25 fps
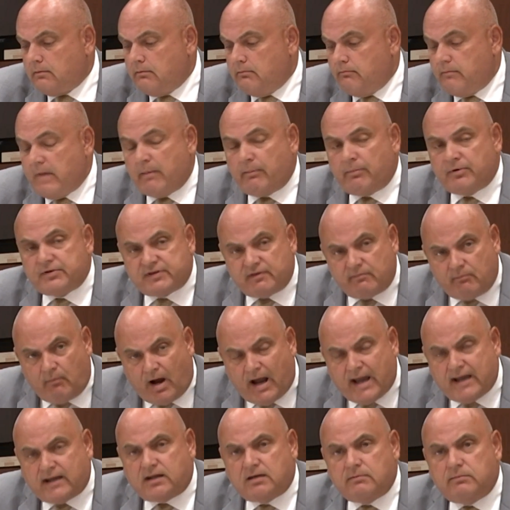members of
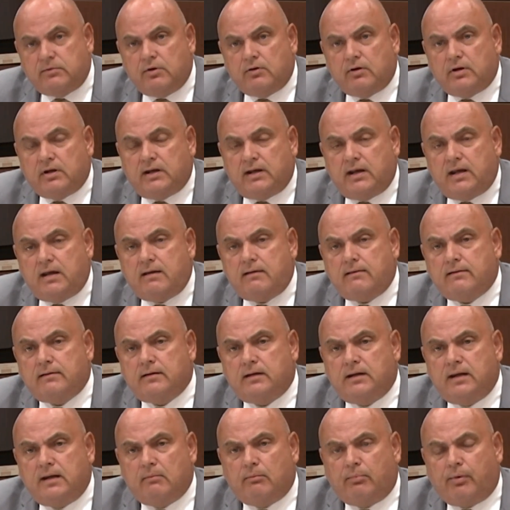my community
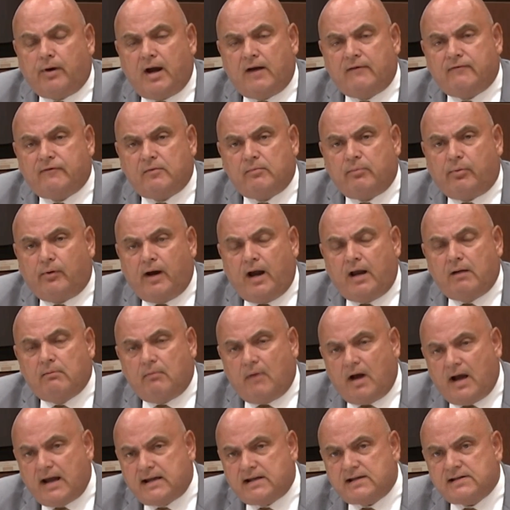in Brantford-Brant,
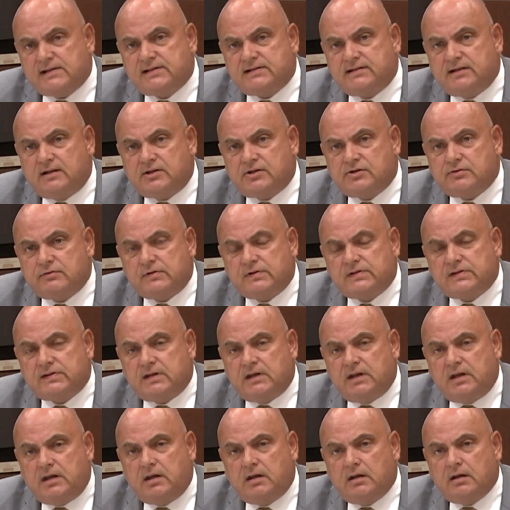my
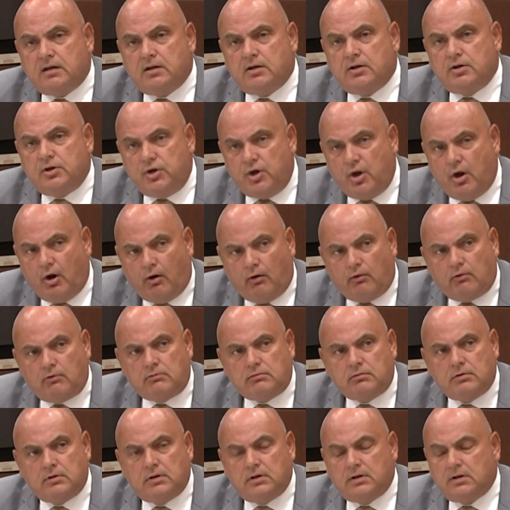constituency, know
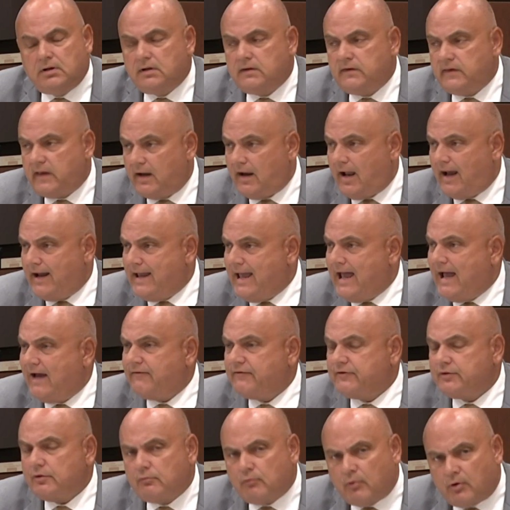that I
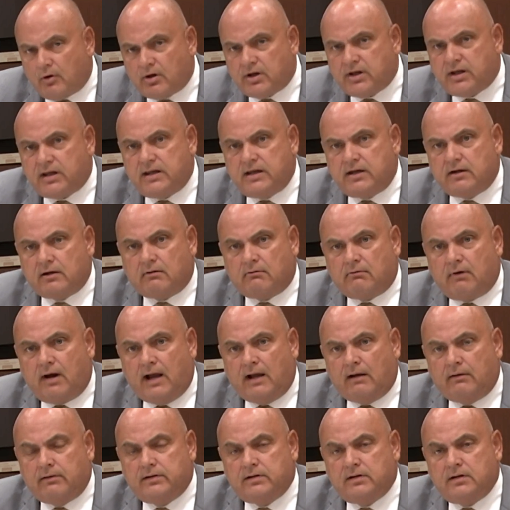have to work
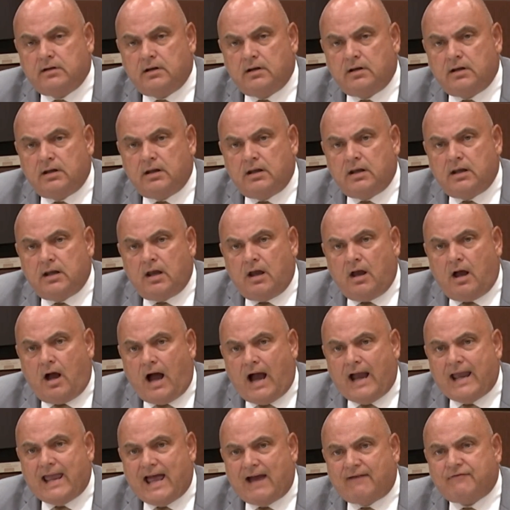year-round.
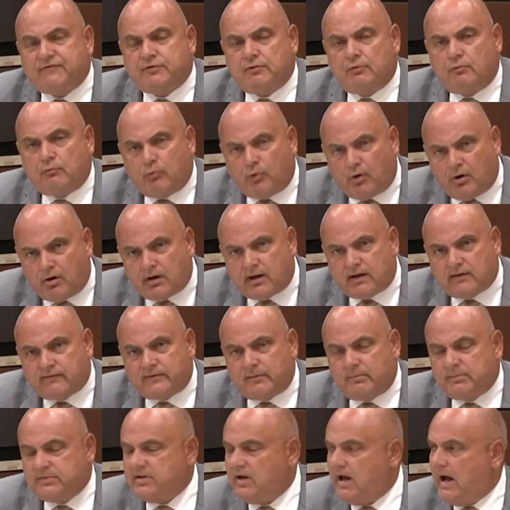I have to work
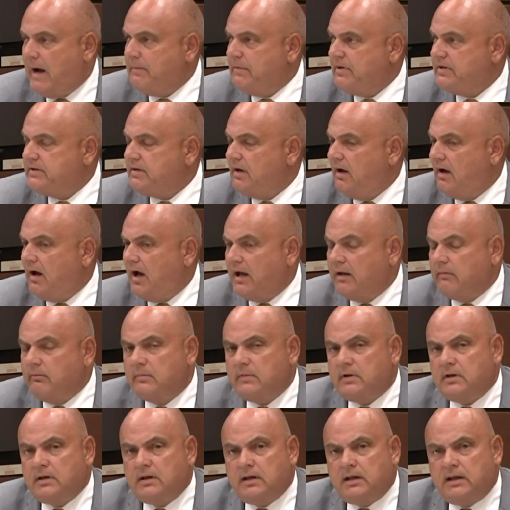from time to time
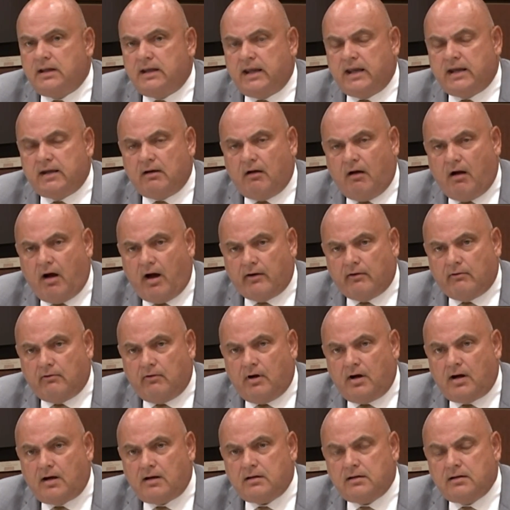in
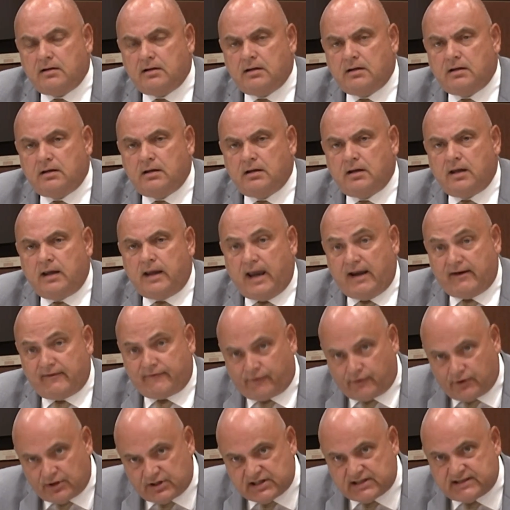Ottawa and
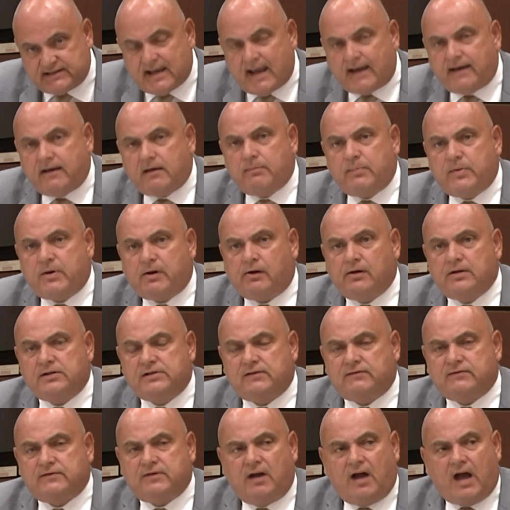for extended periods
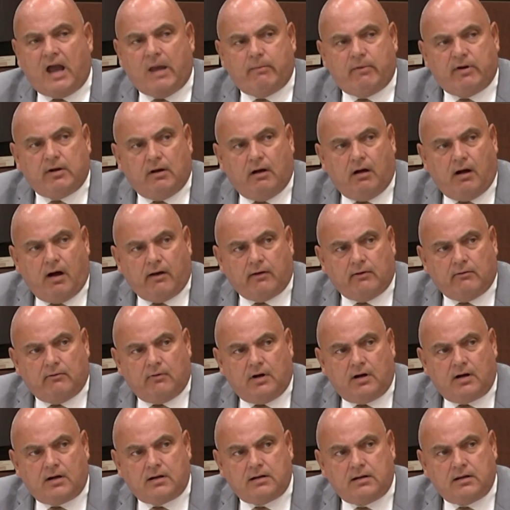of time in
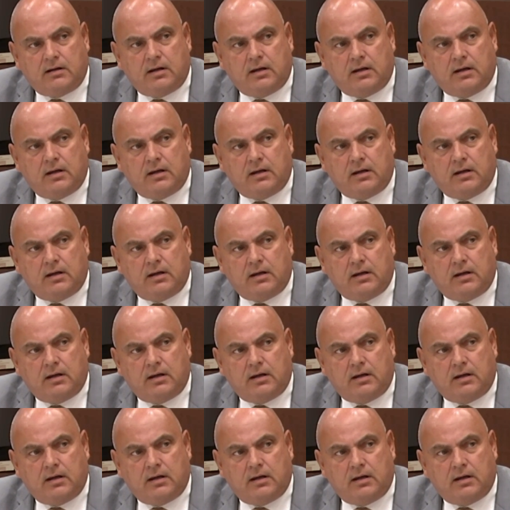Ottawa